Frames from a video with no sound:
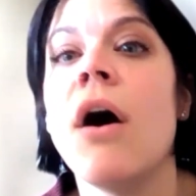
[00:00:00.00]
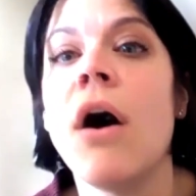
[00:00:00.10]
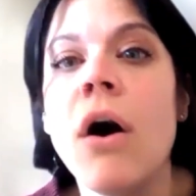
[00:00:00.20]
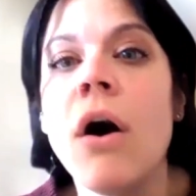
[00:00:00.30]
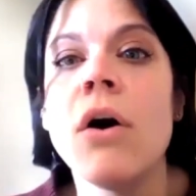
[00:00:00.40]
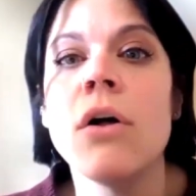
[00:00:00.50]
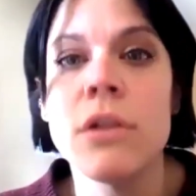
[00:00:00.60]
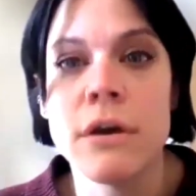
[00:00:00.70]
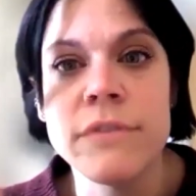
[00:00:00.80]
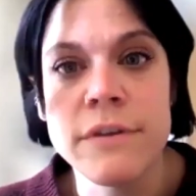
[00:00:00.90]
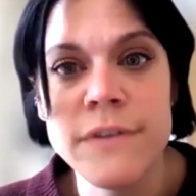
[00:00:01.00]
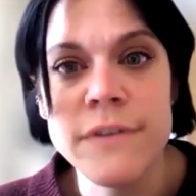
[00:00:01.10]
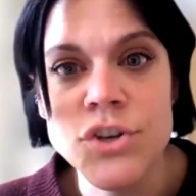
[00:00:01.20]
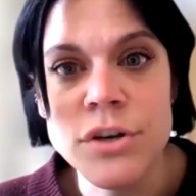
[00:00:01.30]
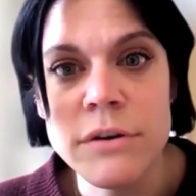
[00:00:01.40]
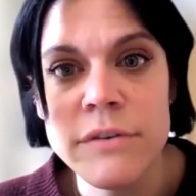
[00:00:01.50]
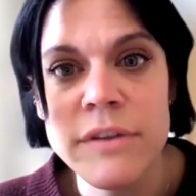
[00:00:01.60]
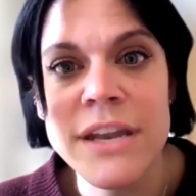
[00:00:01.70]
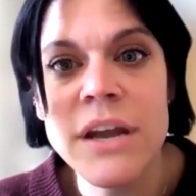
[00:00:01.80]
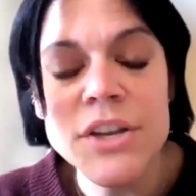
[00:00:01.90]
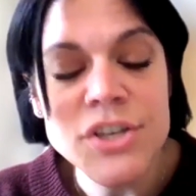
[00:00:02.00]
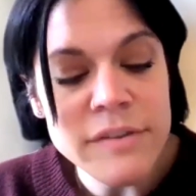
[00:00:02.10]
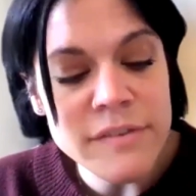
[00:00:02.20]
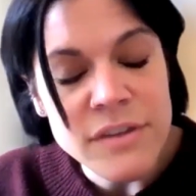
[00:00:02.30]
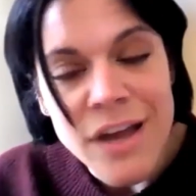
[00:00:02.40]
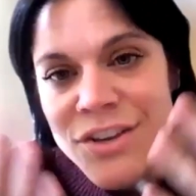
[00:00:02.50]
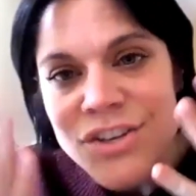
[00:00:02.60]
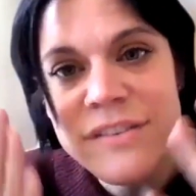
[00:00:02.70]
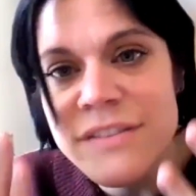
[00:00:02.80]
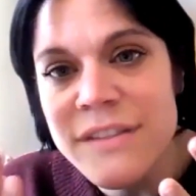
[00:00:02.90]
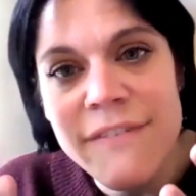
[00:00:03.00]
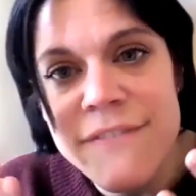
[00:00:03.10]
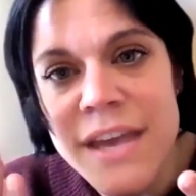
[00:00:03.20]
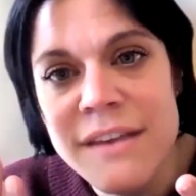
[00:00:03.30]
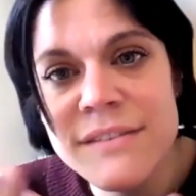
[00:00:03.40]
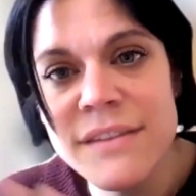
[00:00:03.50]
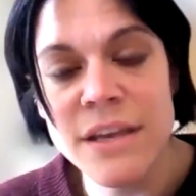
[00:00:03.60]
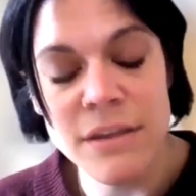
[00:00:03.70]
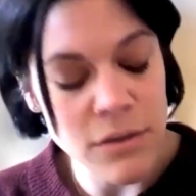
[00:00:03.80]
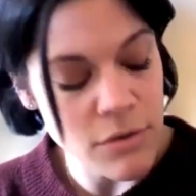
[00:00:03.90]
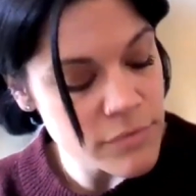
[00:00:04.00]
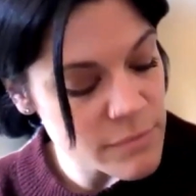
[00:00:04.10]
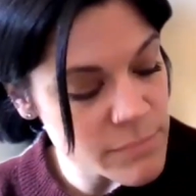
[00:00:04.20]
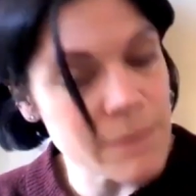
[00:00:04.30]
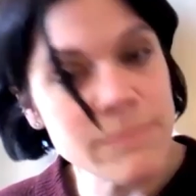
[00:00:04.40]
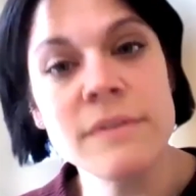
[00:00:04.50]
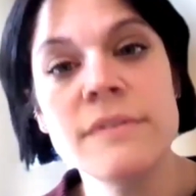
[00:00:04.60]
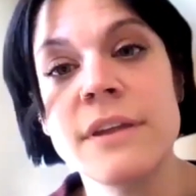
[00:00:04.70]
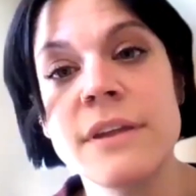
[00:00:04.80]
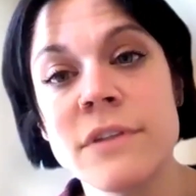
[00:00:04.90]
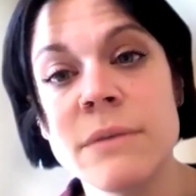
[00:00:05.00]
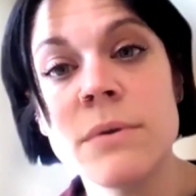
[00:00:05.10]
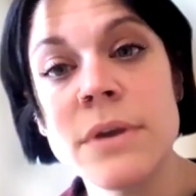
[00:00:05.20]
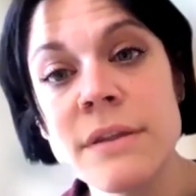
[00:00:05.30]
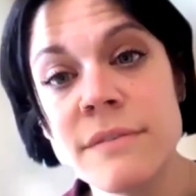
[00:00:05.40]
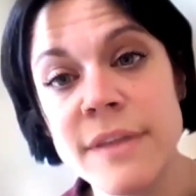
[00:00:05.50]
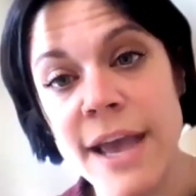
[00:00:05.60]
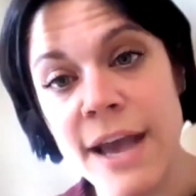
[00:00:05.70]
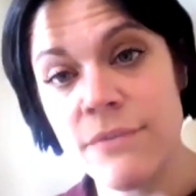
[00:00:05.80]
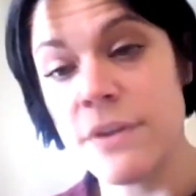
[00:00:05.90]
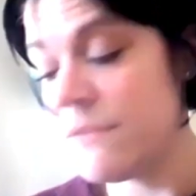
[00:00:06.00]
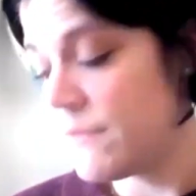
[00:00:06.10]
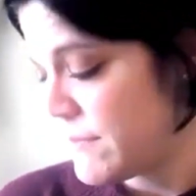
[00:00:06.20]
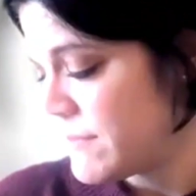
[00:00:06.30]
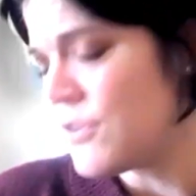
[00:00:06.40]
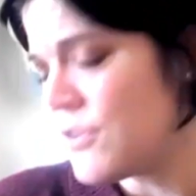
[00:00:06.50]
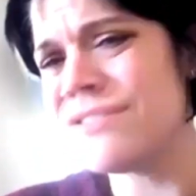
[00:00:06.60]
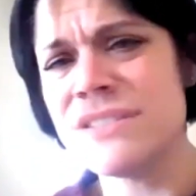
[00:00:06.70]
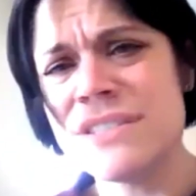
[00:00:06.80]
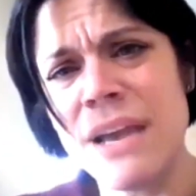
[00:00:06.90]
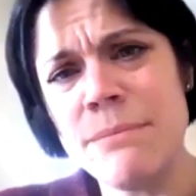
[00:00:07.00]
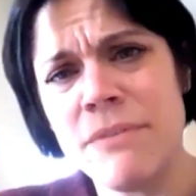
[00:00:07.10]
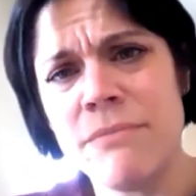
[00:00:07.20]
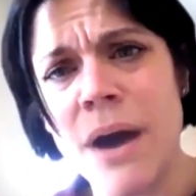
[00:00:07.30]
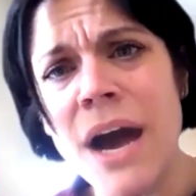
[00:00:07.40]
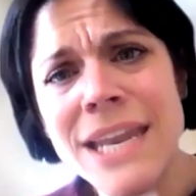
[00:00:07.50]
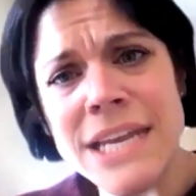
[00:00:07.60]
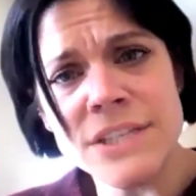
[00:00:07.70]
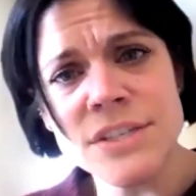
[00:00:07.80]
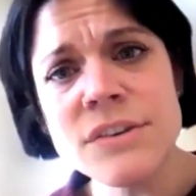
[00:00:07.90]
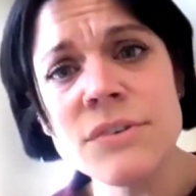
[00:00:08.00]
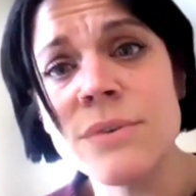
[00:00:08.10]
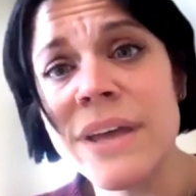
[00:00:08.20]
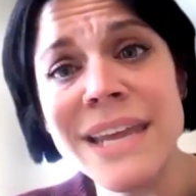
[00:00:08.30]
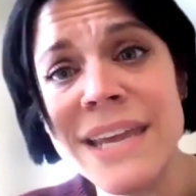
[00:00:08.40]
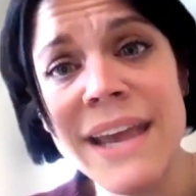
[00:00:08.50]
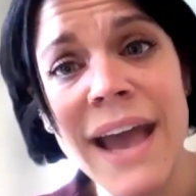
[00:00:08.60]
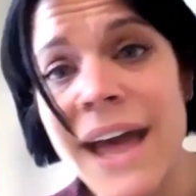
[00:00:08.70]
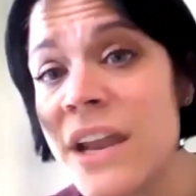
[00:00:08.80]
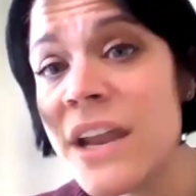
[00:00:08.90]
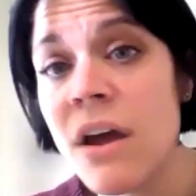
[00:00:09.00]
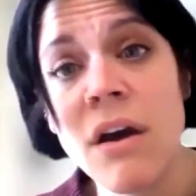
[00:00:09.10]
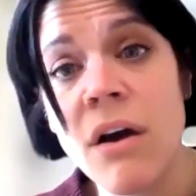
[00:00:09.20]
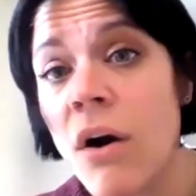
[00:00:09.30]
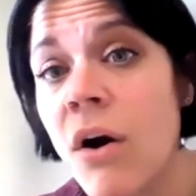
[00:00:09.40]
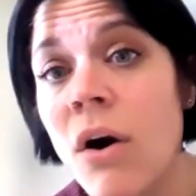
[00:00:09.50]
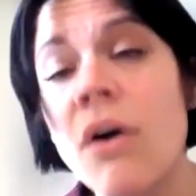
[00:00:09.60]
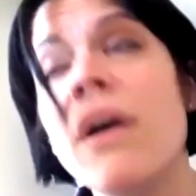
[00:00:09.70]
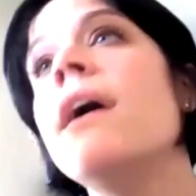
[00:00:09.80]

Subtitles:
all of the features, and not just in the face. Like, you know, sometimes you see in Filippo kids, they have a certain type of body too, and he had it all.